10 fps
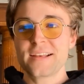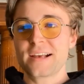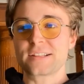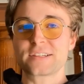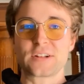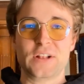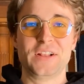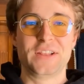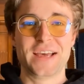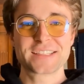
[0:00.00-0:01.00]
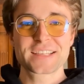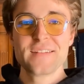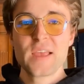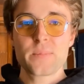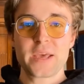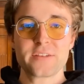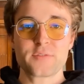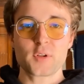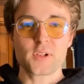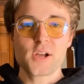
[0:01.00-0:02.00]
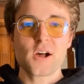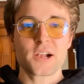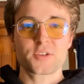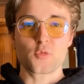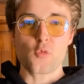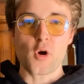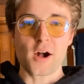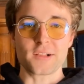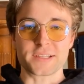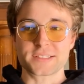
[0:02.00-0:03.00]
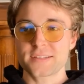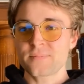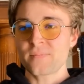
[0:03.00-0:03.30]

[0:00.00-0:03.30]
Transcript: A little less painful on your wallet.